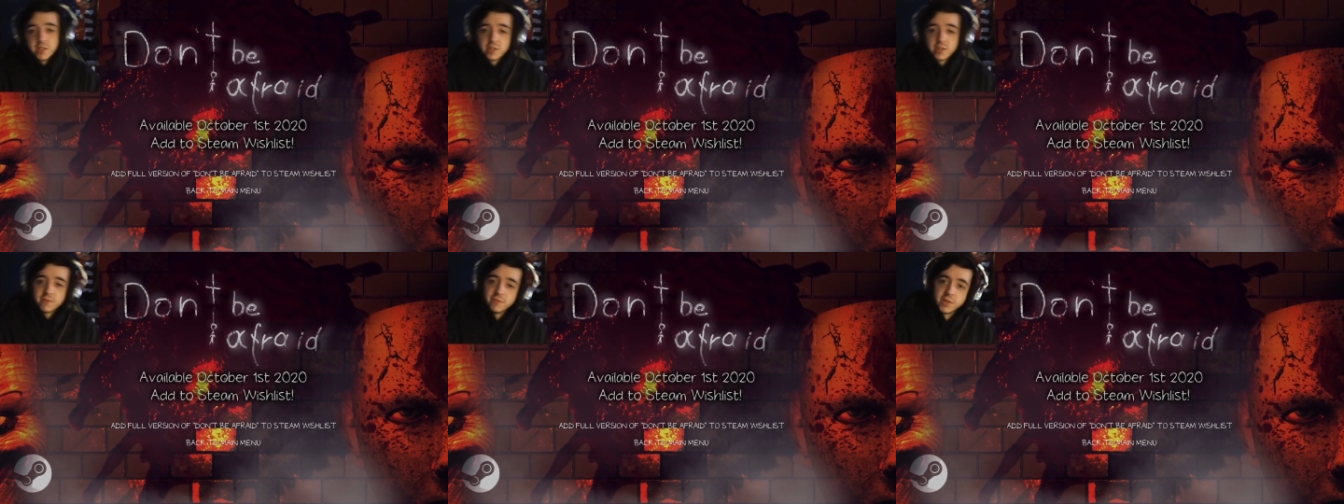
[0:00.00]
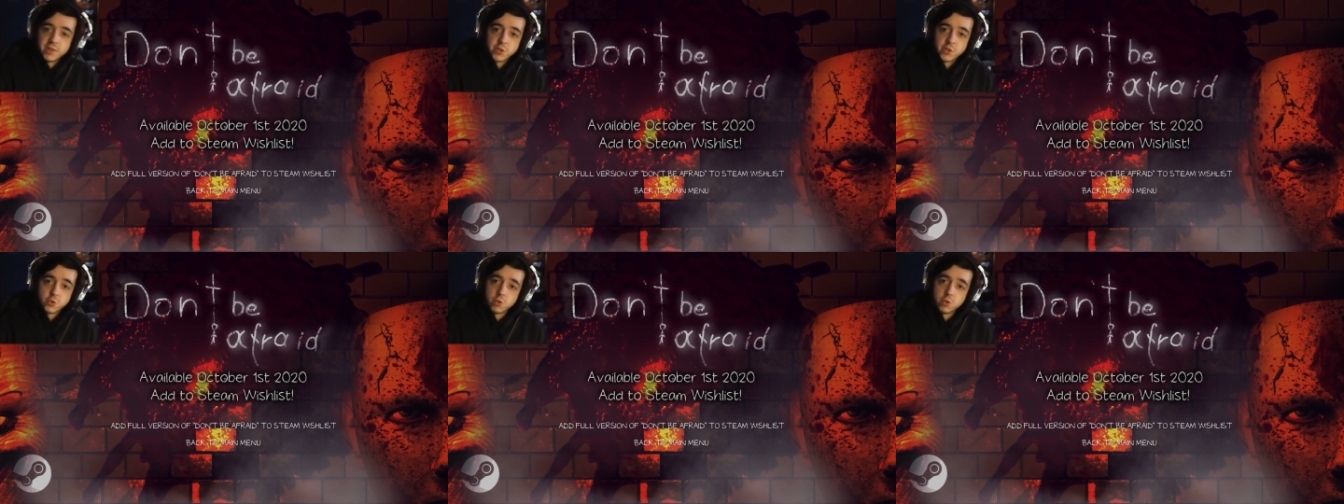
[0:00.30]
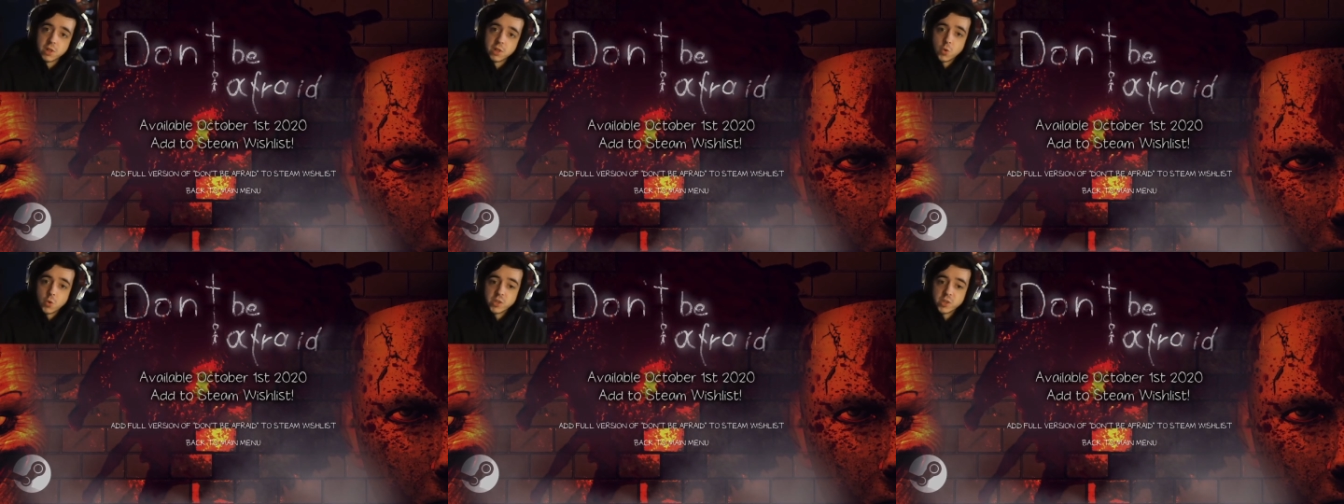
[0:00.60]

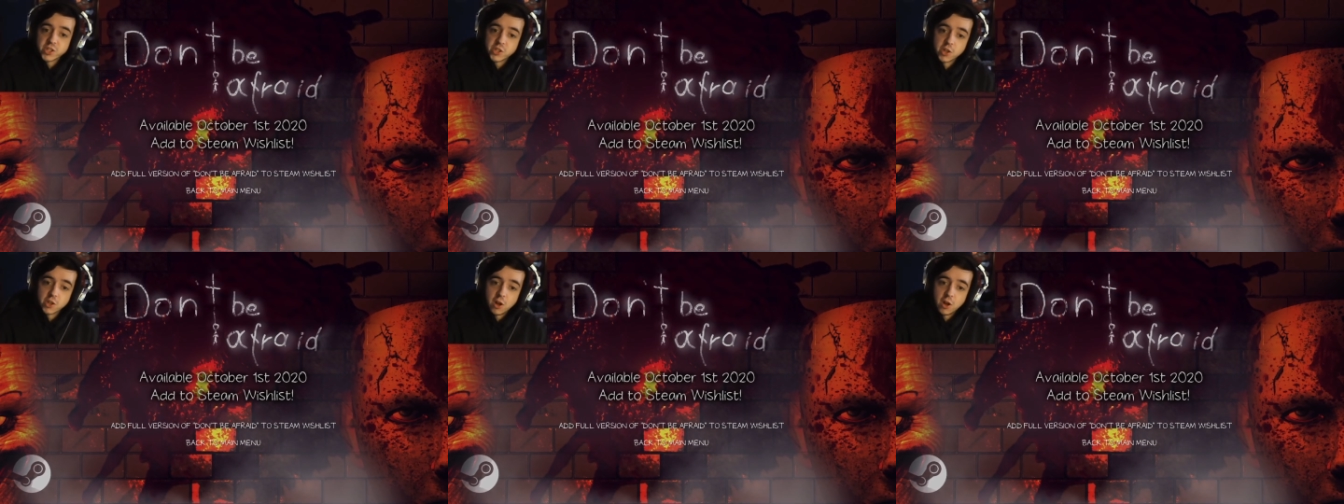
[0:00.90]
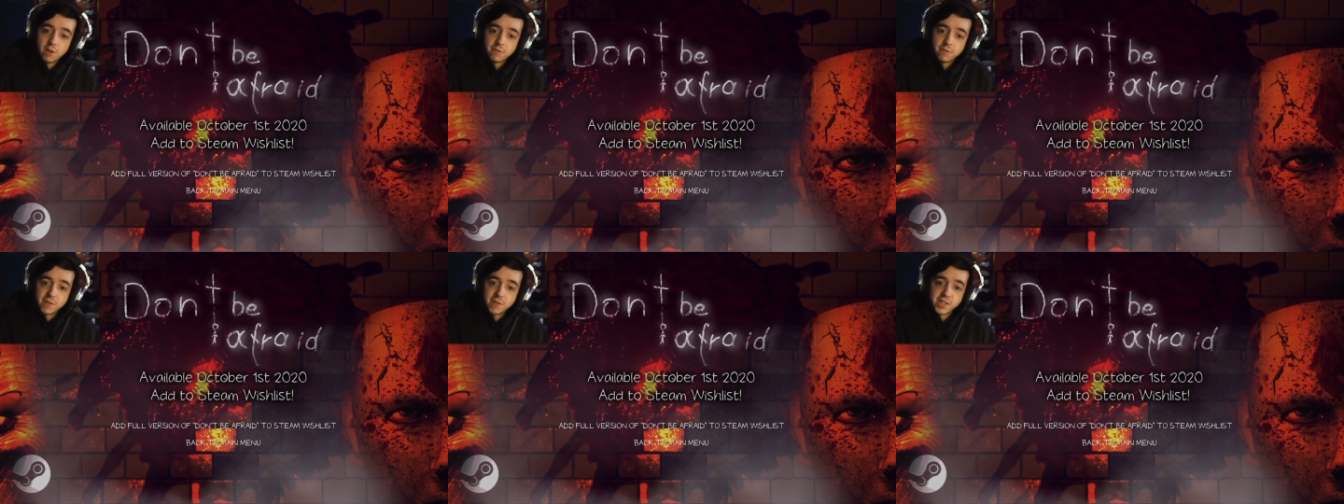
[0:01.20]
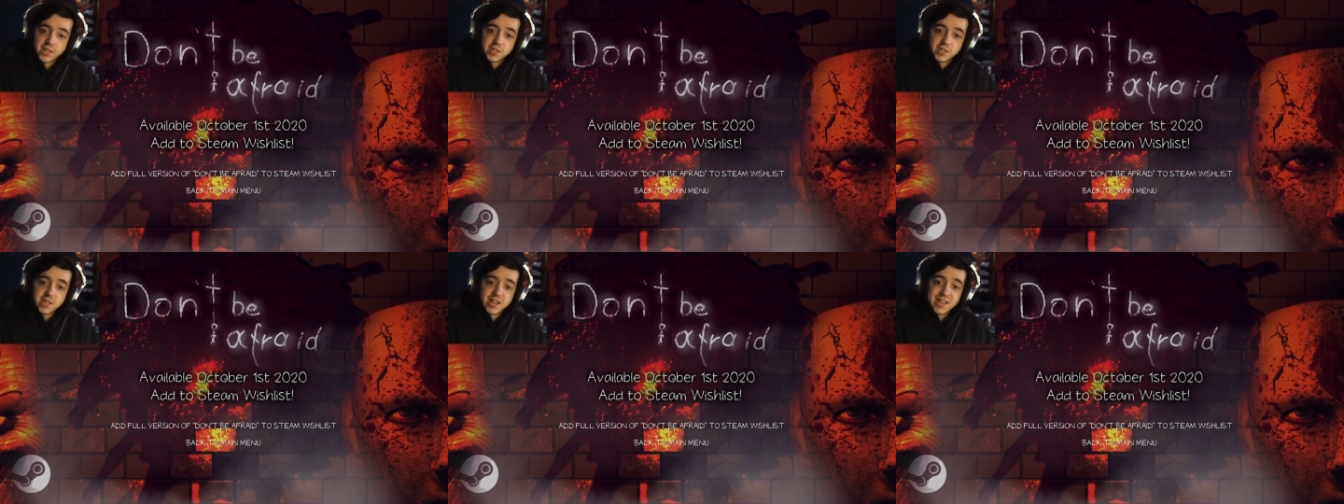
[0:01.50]
ventriloquist doll
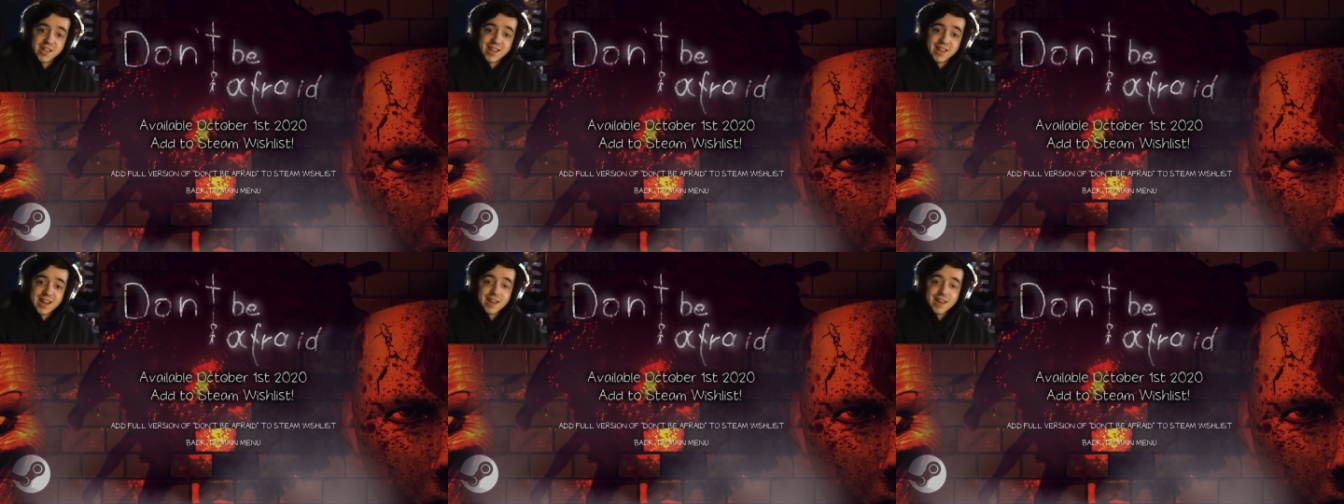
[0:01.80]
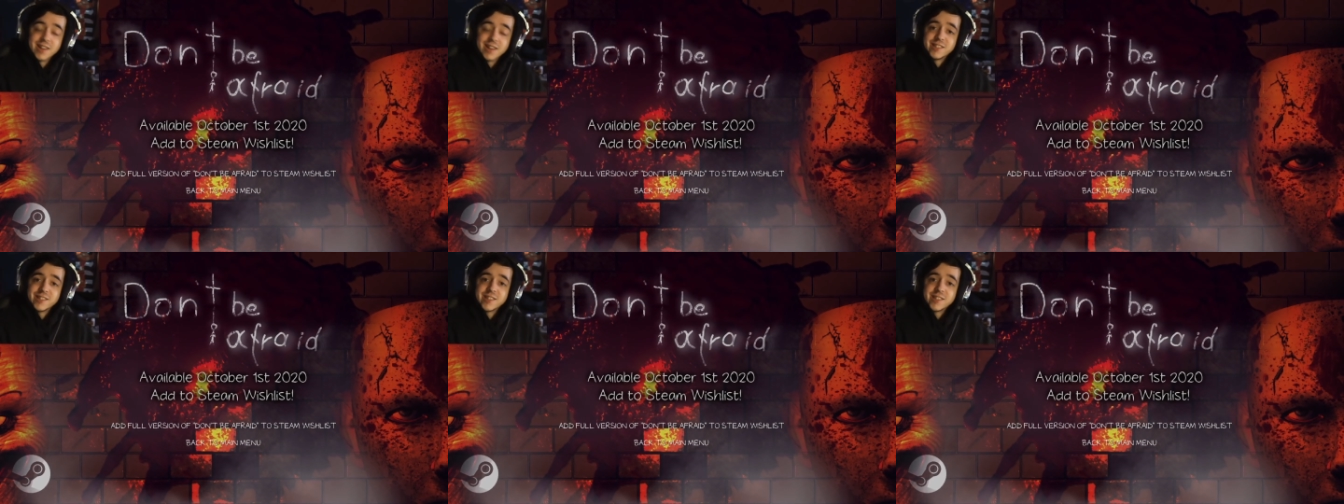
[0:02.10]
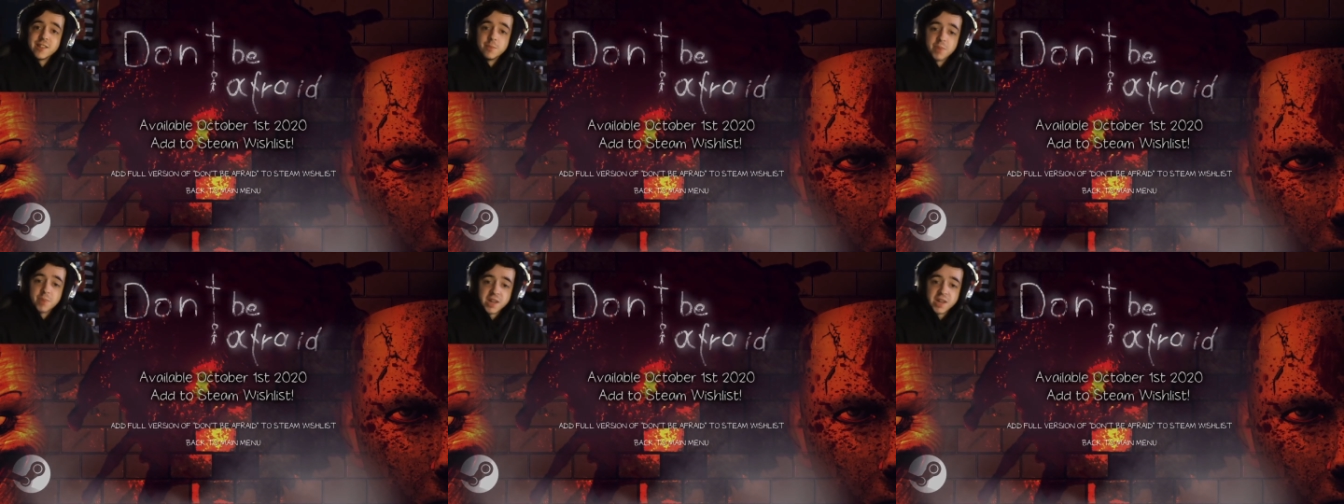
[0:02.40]
face in it. I didn't see
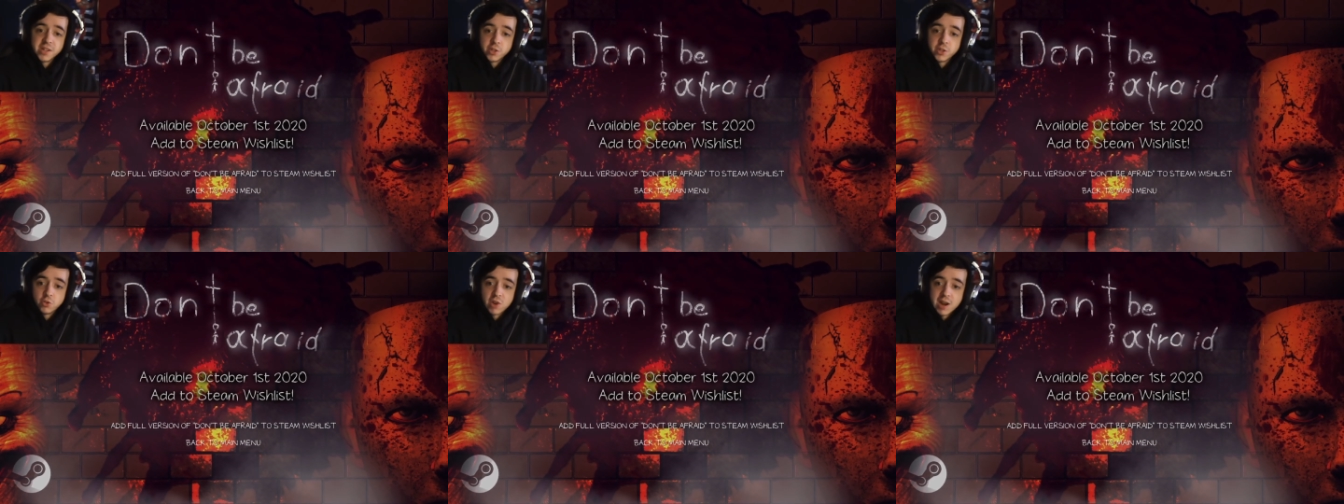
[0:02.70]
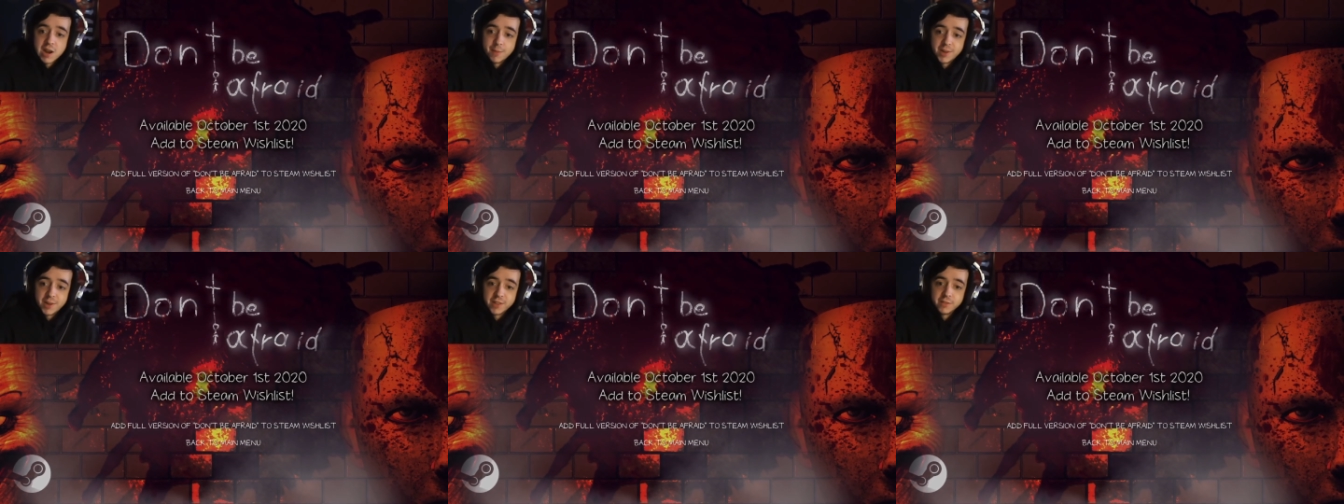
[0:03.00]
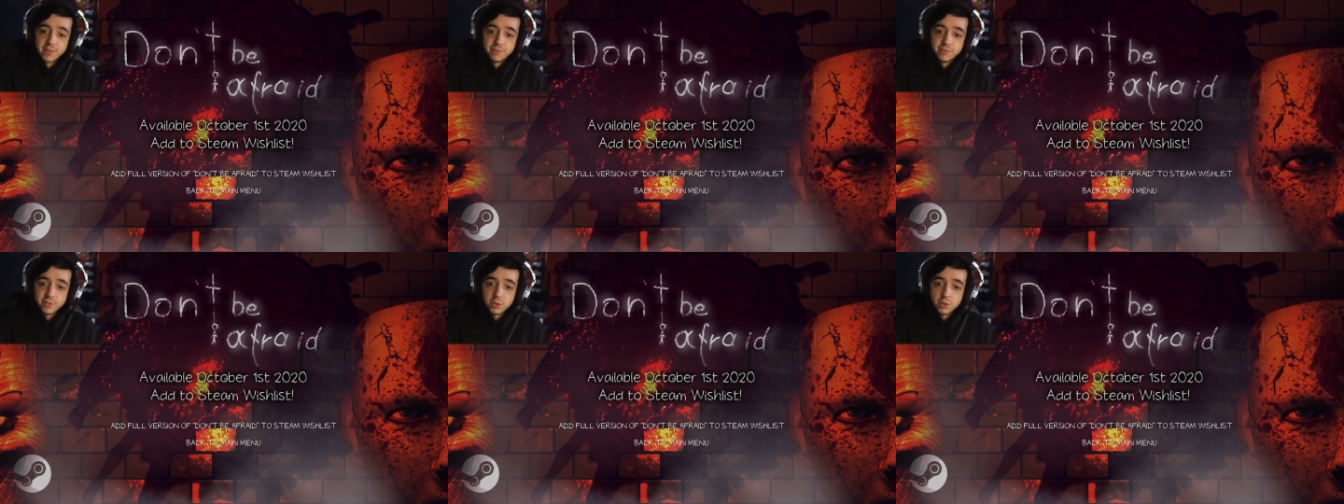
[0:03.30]
the pentagram on
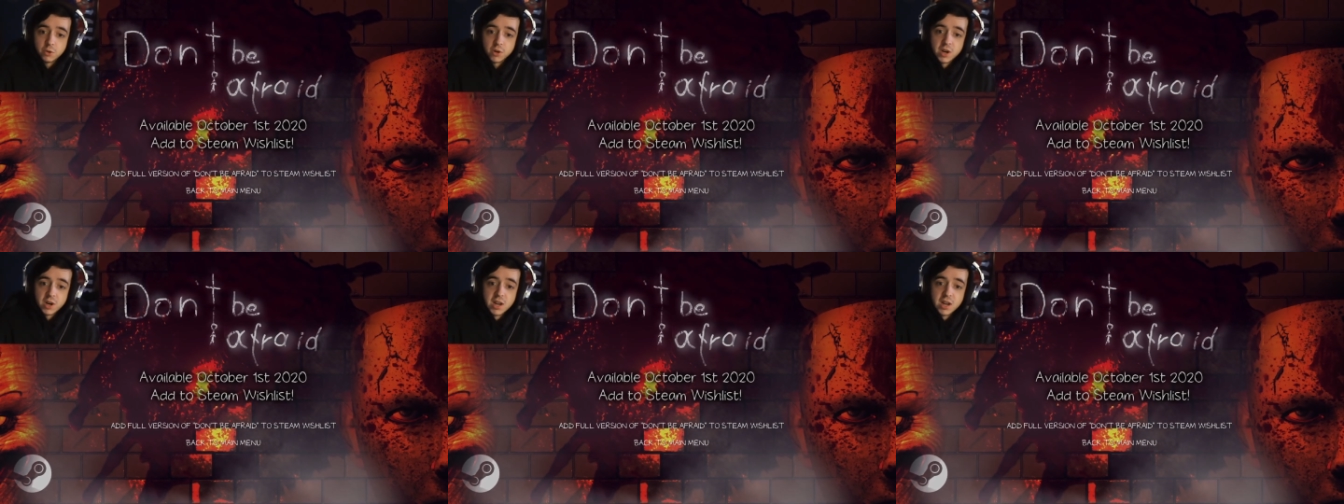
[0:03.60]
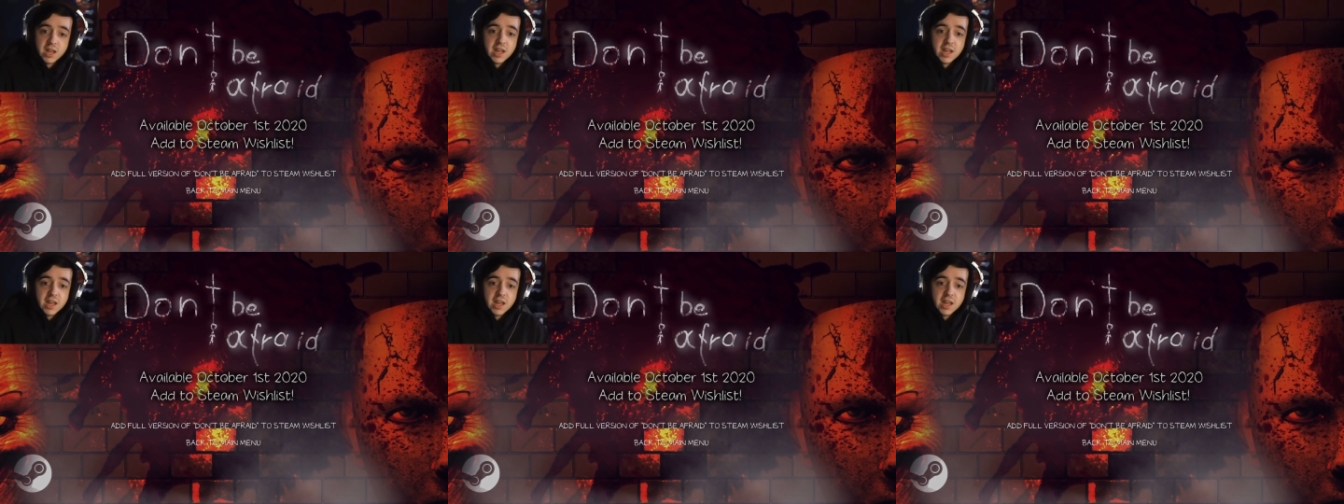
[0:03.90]
the floor.